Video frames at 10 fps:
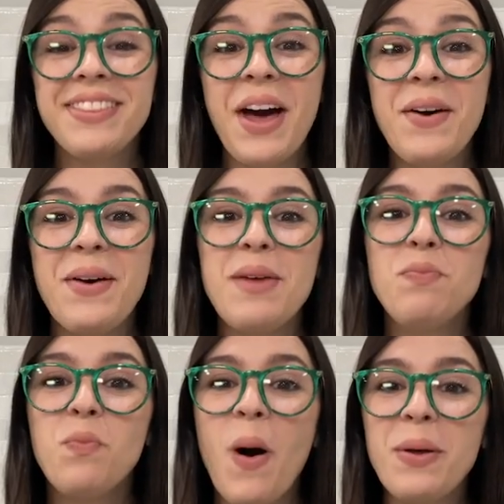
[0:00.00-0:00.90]
Hello,
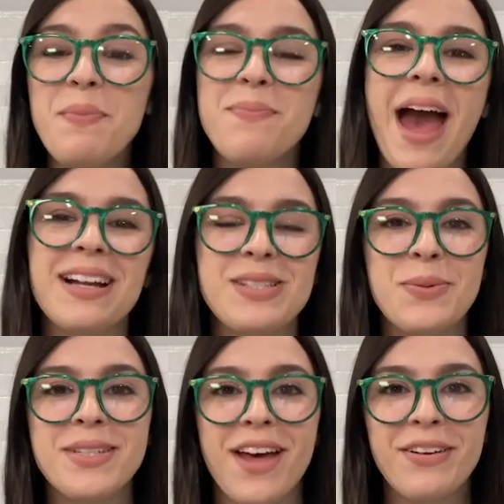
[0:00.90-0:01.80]
and welcome back to
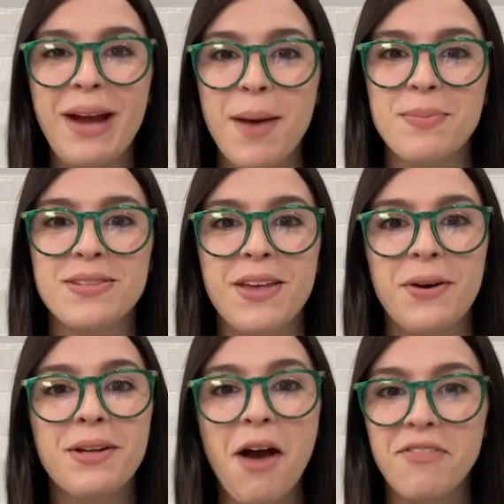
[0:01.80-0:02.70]
another
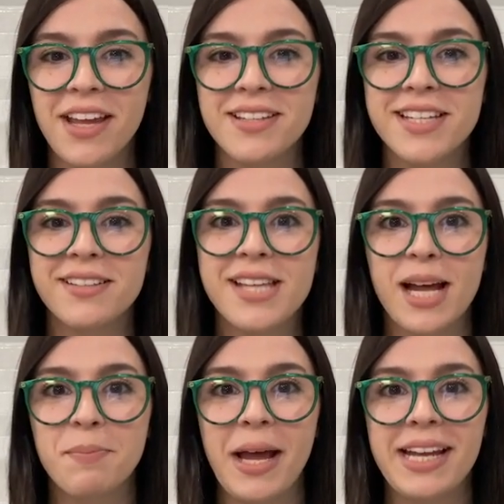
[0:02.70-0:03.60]
episode of Intel
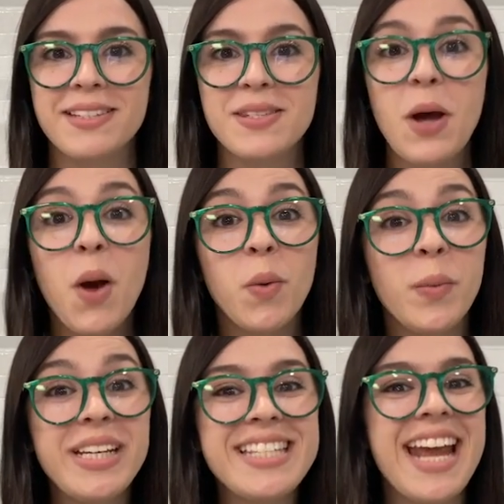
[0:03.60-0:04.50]
Tech Bytes, where
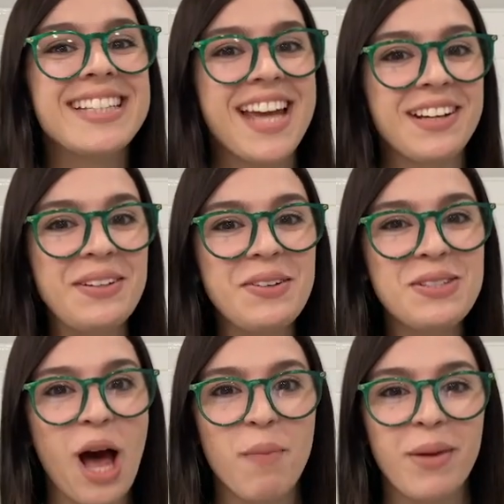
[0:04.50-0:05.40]
we take technical
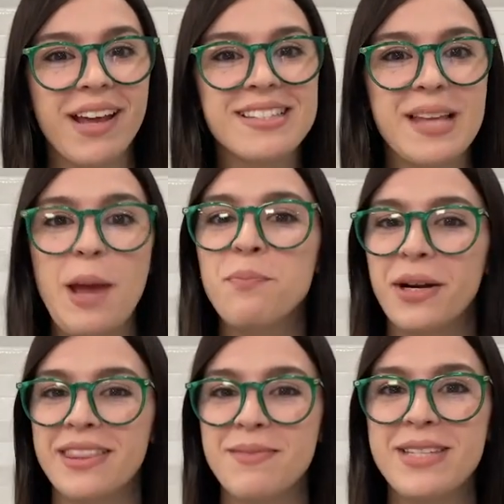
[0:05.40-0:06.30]
topics and
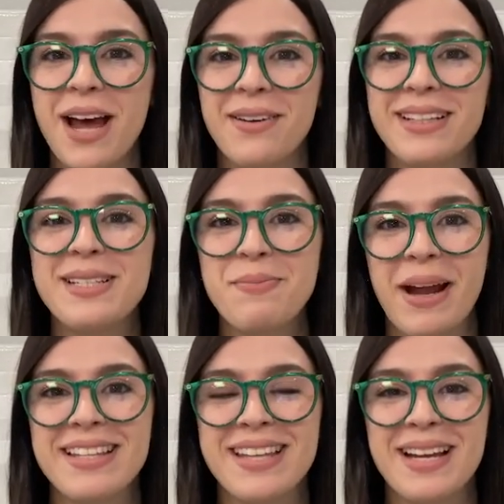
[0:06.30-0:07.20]
break them down into
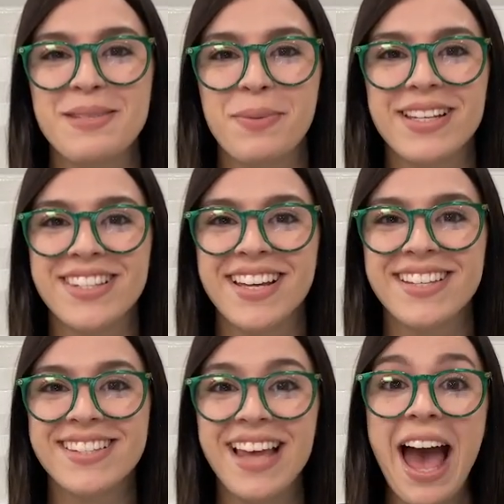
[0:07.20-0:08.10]
bite-sized
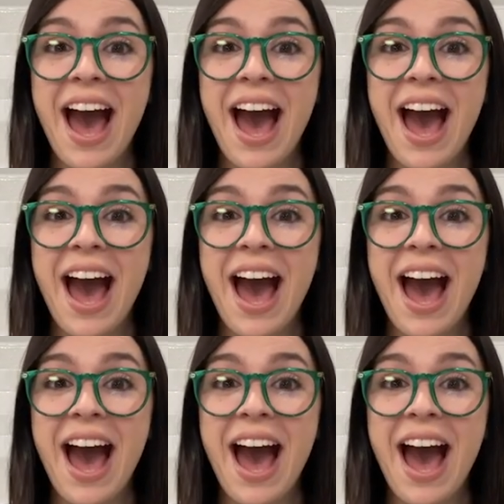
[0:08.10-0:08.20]
pieces.